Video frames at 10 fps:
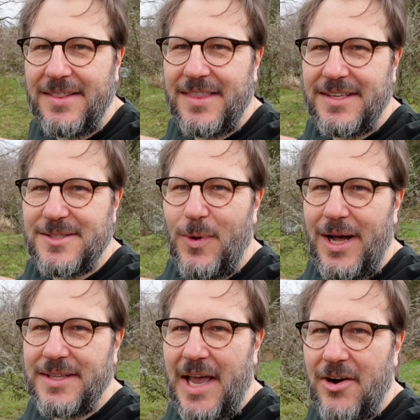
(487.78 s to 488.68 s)
in this
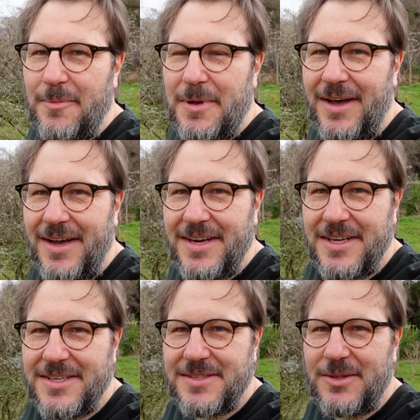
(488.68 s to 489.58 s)
wild area behind
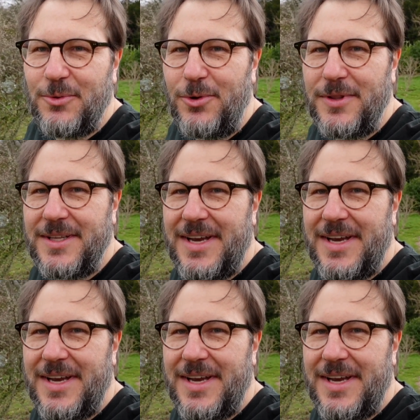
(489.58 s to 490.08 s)
us, all the